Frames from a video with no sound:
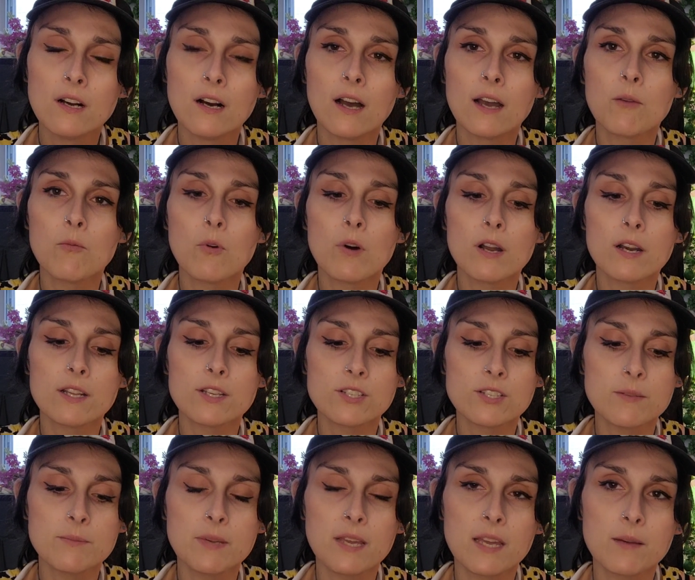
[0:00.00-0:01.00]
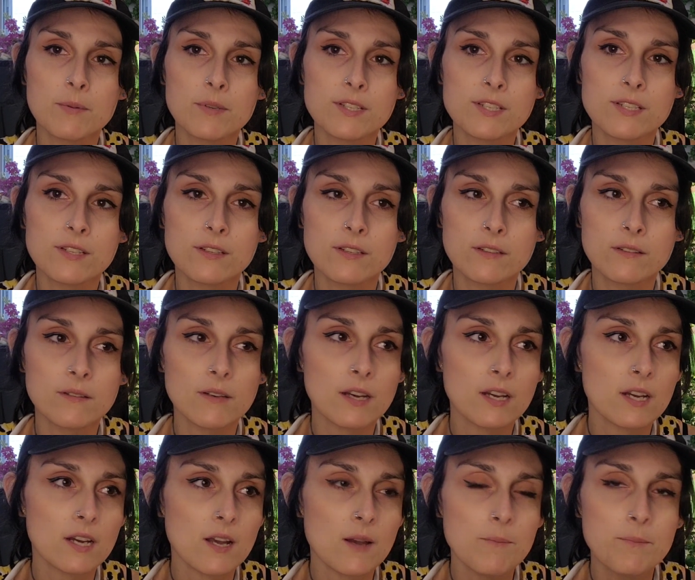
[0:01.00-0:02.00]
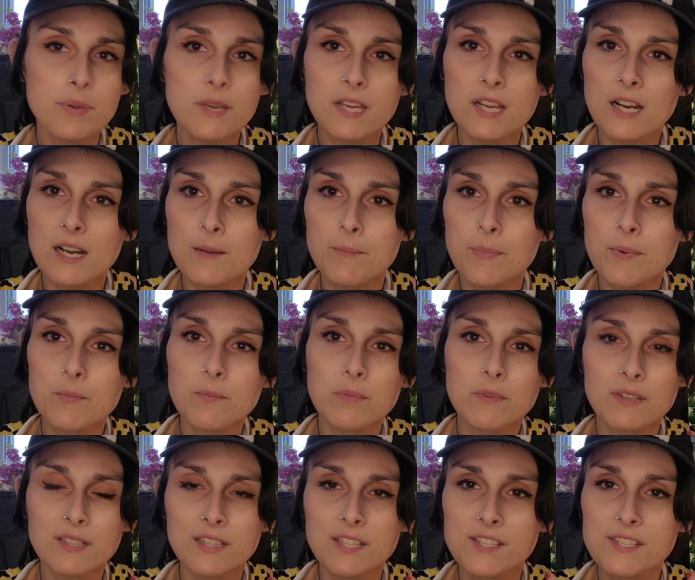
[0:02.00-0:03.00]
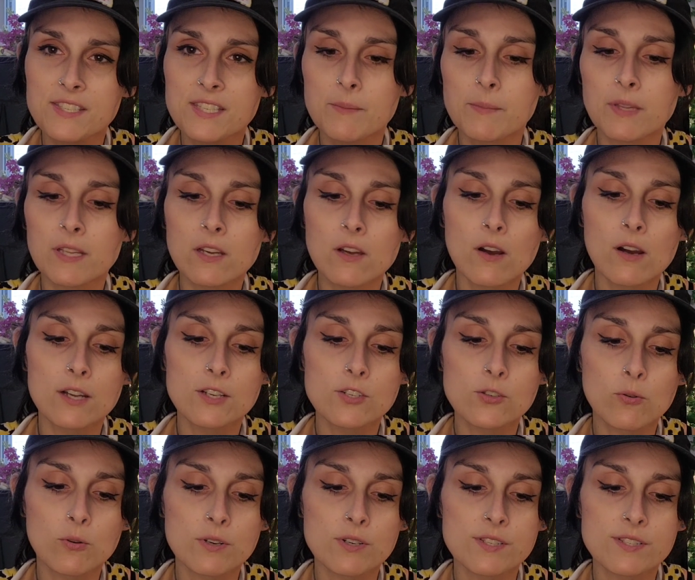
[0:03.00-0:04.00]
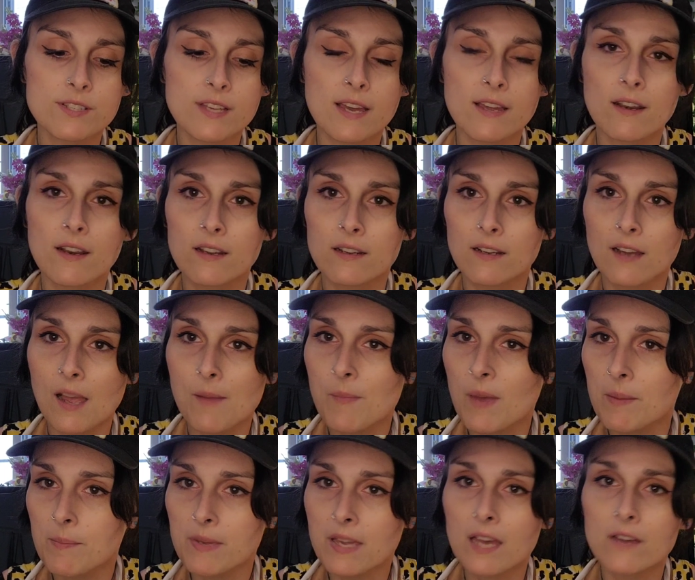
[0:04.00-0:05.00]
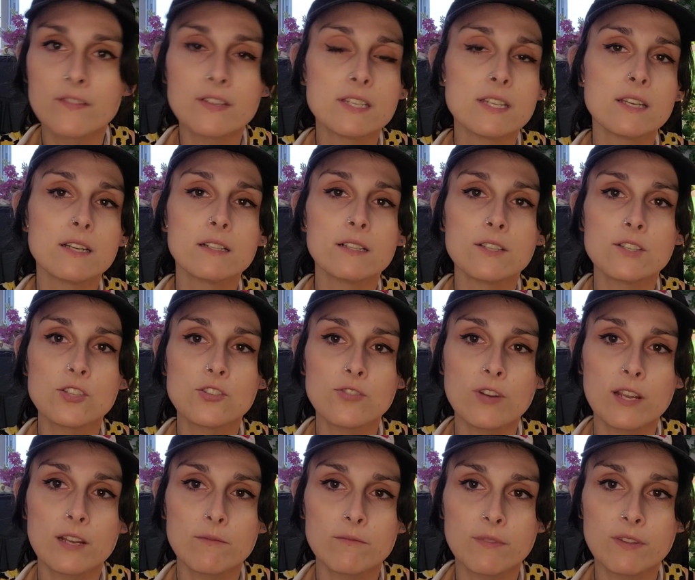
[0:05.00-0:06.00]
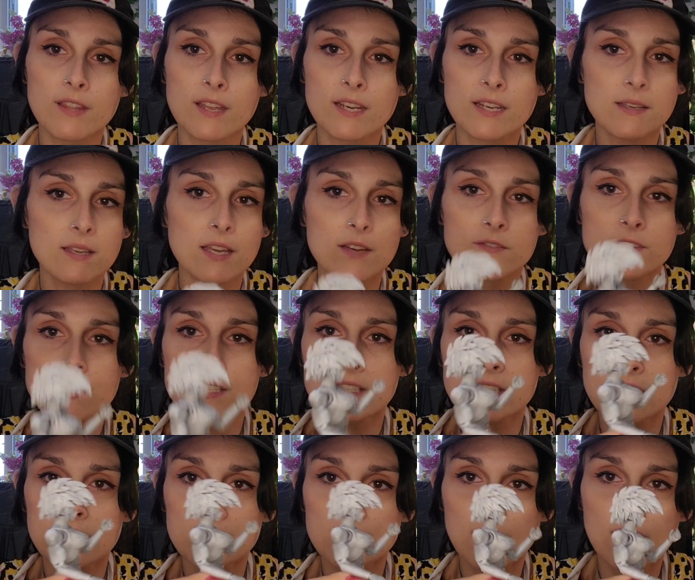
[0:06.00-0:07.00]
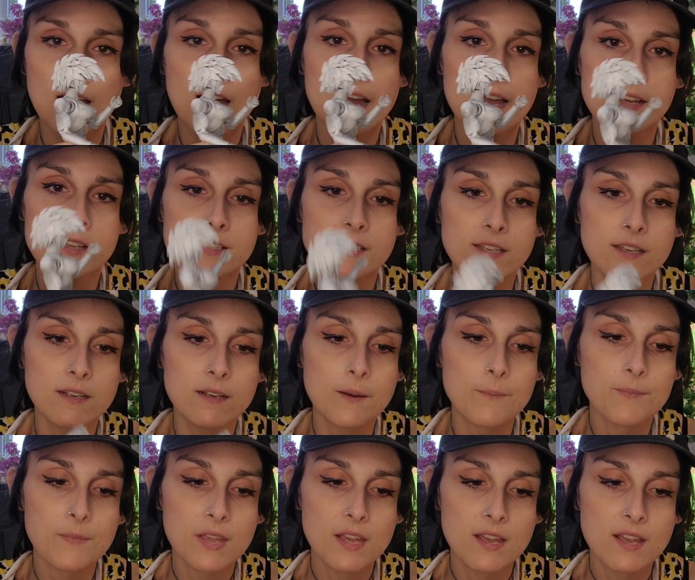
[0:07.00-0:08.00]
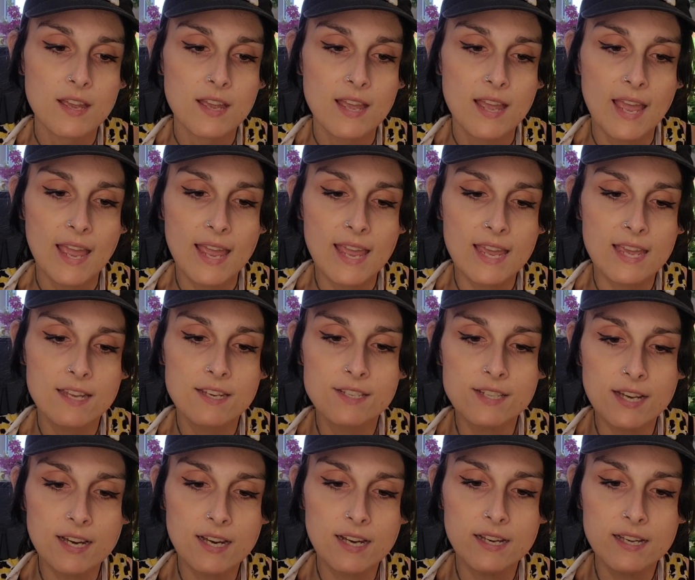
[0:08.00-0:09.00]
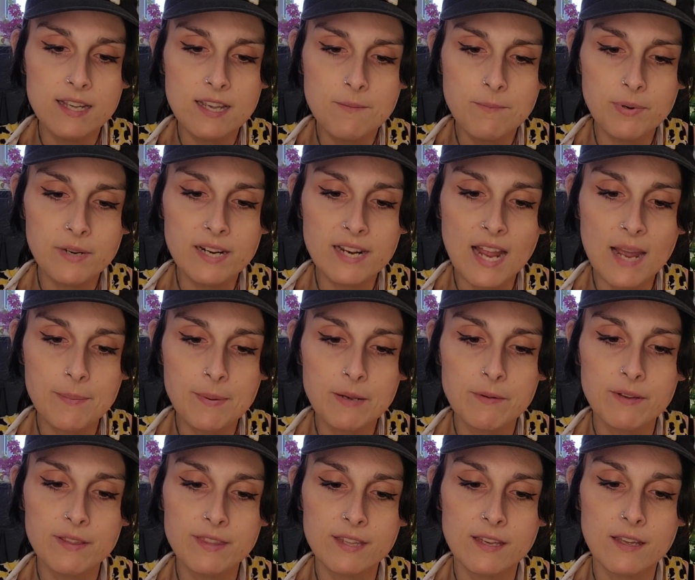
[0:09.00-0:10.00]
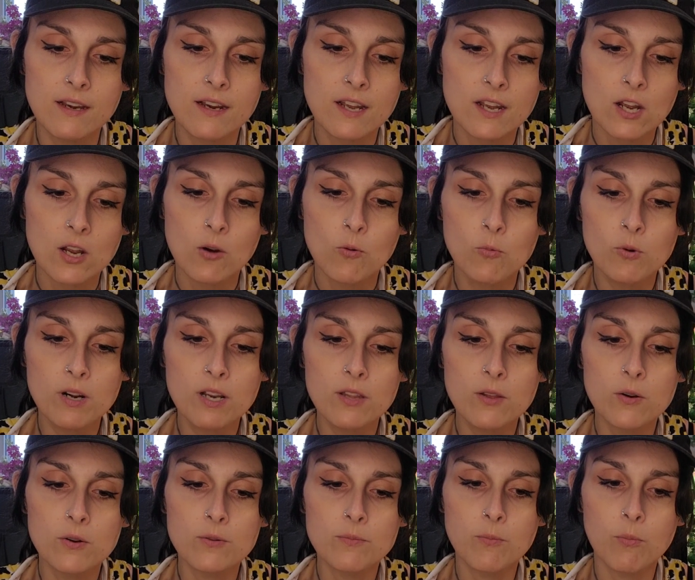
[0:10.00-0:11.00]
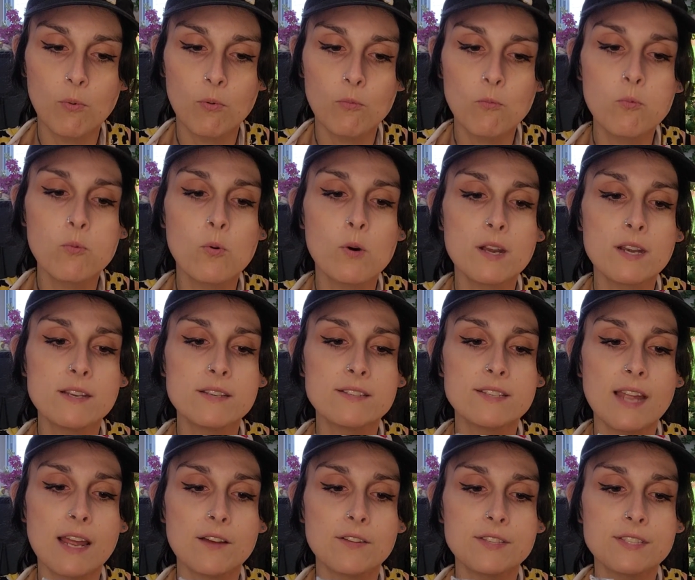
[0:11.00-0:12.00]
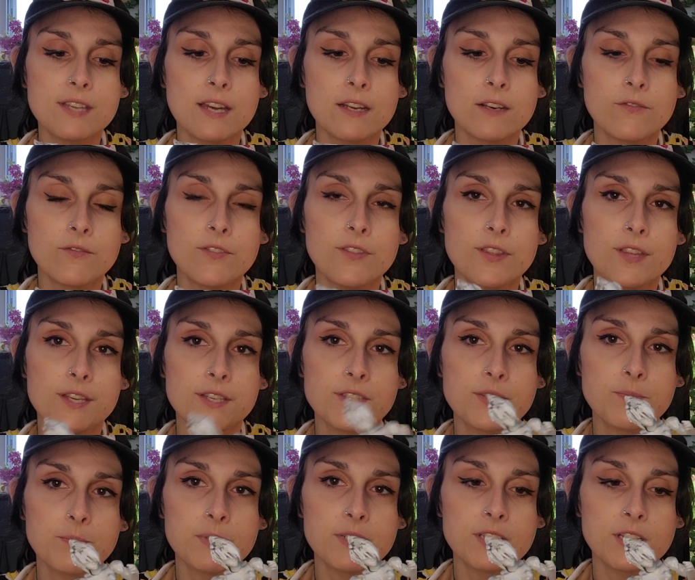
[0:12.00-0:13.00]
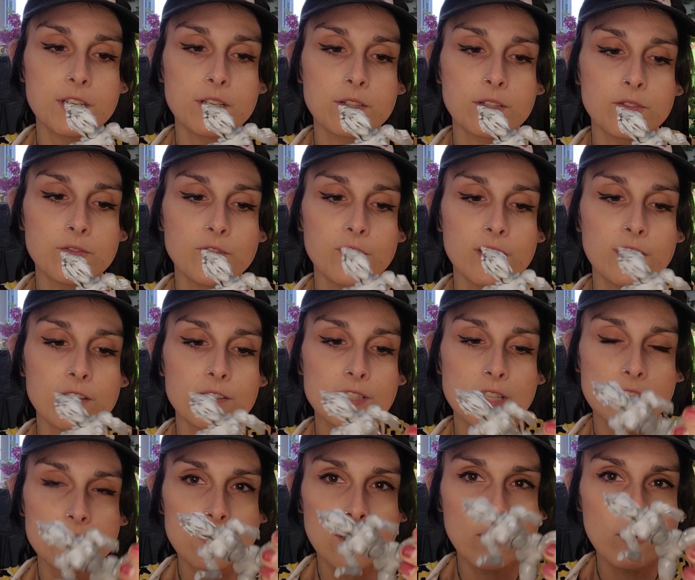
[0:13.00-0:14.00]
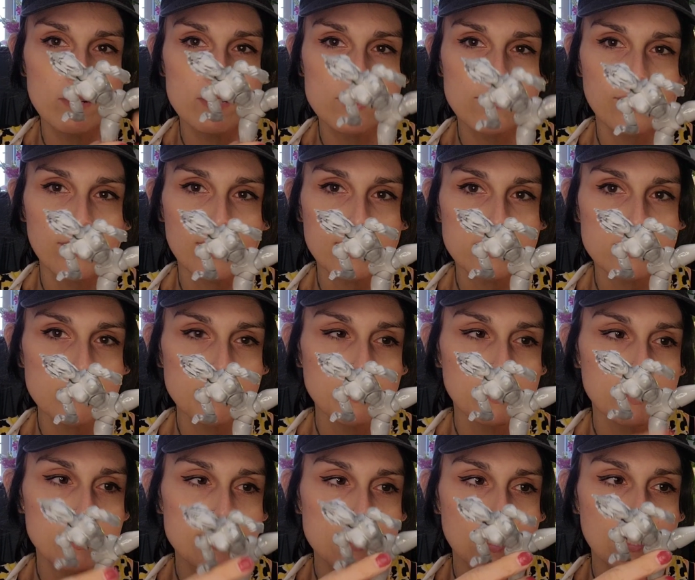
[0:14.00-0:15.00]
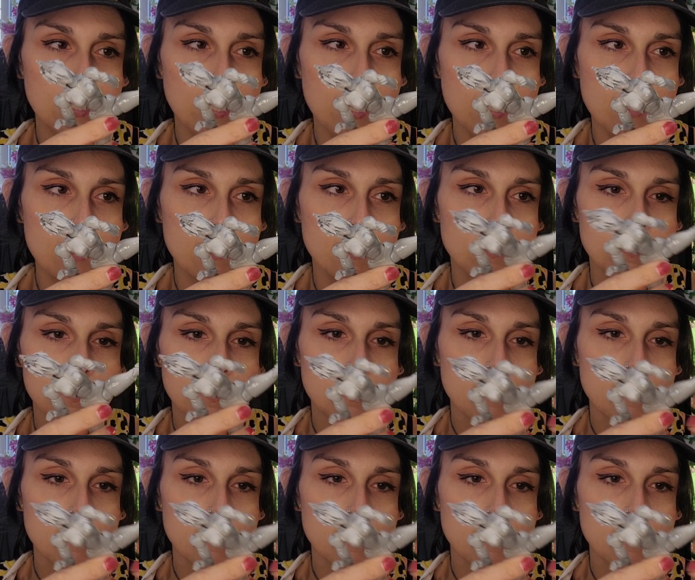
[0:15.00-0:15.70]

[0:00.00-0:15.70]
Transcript: I want it to be able to pick up at least some of the contours that I might be having to illustrate with any given scene that Kaya's in. And yeah, I'm pretty happy with it. One downside of this particular figure is it's not quite as flexible as I'd like.